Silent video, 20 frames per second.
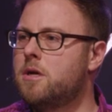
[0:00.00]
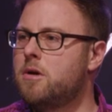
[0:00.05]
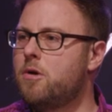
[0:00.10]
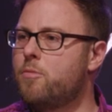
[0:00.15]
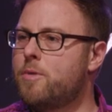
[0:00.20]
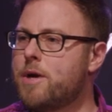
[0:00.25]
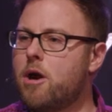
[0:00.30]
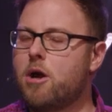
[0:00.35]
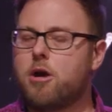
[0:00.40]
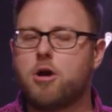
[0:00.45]

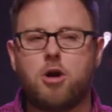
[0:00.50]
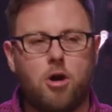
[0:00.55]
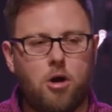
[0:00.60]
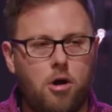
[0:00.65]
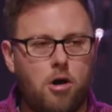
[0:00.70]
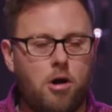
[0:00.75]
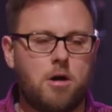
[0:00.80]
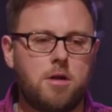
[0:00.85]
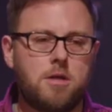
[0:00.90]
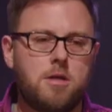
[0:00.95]
We are
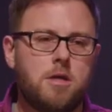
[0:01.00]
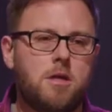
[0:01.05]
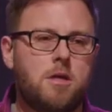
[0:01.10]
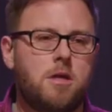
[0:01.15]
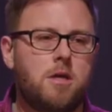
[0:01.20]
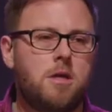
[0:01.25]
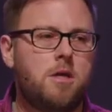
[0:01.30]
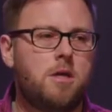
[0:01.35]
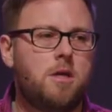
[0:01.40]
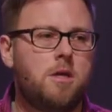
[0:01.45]
called
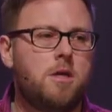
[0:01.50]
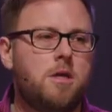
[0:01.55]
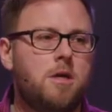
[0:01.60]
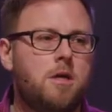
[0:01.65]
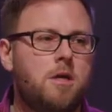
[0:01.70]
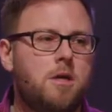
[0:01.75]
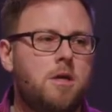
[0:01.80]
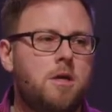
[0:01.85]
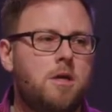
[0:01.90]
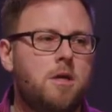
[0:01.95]

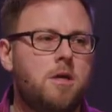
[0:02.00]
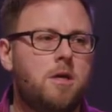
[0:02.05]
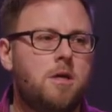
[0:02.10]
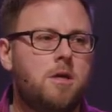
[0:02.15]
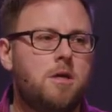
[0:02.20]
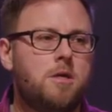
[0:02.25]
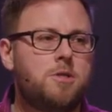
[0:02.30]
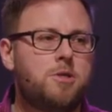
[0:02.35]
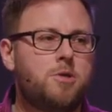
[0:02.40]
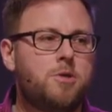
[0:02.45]

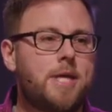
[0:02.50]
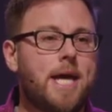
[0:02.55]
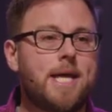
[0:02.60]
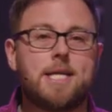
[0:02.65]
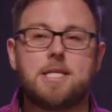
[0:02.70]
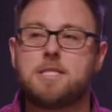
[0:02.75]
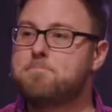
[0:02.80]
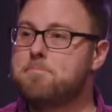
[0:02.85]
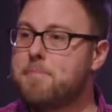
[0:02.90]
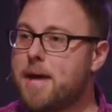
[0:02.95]
to get
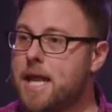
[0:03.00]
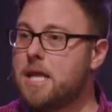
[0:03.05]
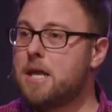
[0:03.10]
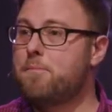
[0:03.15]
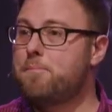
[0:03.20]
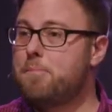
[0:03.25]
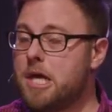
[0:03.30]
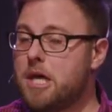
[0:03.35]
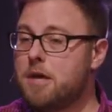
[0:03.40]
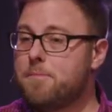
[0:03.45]
as many
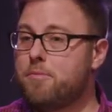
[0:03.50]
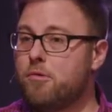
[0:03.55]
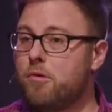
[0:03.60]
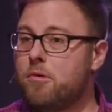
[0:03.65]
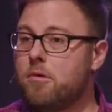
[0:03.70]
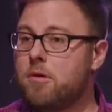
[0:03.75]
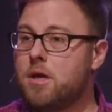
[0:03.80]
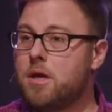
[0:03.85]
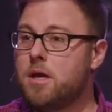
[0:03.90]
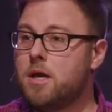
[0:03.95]

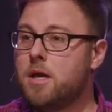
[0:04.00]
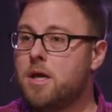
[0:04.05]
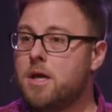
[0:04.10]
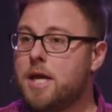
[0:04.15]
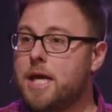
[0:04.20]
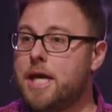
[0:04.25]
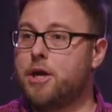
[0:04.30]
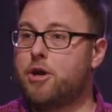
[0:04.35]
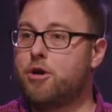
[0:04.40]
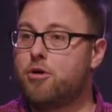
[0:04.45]
people
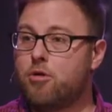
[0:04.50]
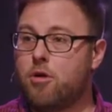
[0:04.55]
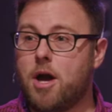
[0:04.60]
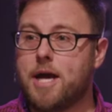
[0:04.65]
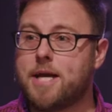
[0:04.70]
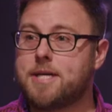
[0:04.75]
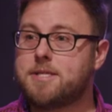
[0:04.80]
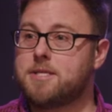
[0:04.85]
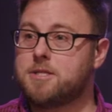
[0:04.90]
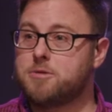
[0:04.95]
in
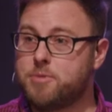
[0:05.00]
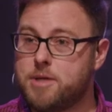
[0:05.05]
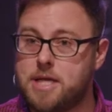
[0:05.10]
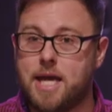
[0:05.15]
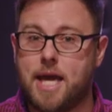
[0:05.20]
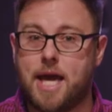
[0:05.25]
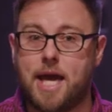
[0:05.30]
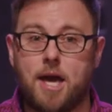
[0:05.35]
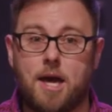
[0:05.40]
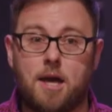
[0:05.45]
Christ as we
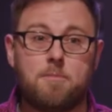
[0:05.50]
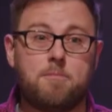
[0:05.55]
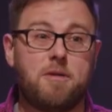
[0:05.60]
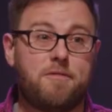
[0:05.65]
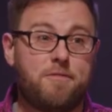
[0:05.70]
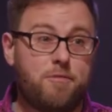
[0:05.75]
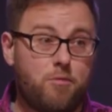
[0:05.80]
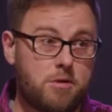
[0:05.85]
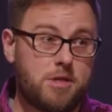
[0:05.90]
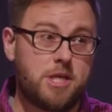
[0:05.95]
can
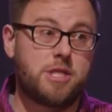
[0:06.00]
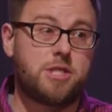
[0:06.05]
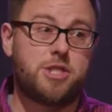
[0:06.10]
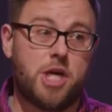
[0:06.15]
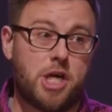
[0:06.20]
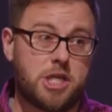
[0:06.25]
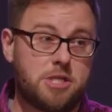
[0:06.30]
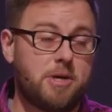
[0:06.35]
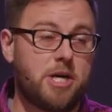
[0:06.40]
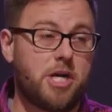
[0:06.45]
before this
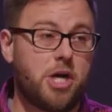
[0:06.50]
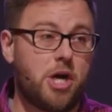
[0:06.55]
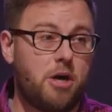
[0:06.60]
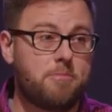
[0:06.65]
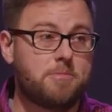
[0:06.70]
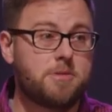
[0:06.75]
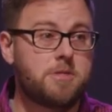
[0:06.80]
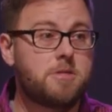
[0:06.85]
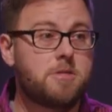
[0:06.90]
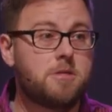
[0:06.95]
judgment
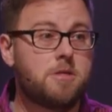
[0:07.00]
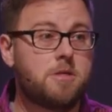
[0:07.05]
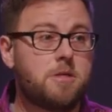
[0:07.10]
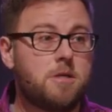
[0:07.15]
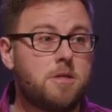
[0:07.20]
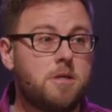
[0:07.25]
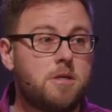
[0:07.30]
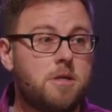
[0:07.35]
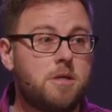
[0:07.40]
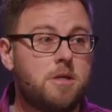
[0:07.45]
comes.
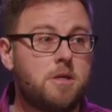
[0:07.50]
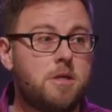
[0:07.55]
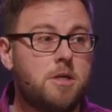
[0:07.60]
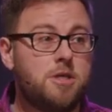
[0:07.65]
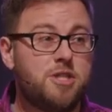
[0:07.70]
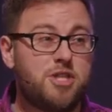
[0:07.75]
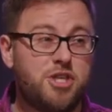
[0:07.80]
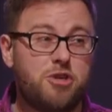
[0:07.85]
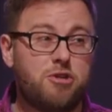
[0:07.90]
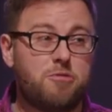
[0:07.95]

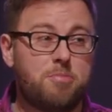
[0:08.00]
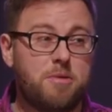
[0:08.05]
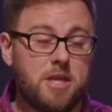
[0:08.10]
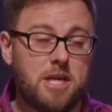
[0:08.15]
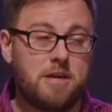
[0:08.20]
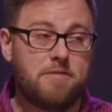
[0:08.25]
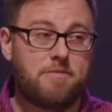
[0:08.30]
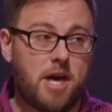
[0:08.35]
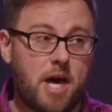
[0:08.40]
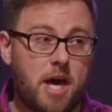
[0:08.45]
Do you
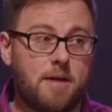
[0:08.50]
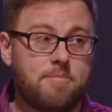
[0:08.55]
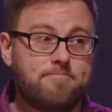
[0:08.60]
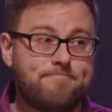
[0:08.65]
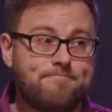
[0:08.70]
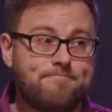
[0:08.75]
believe that?